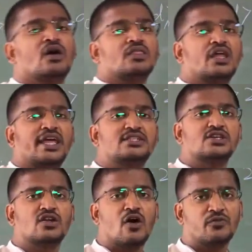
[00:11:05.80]
the
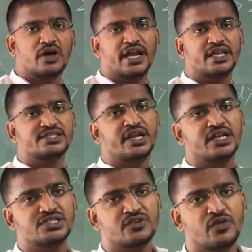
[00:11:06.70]
nature of greatest
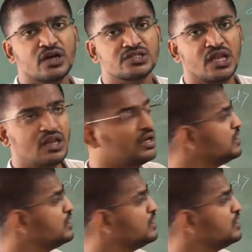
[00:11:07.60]
integer function,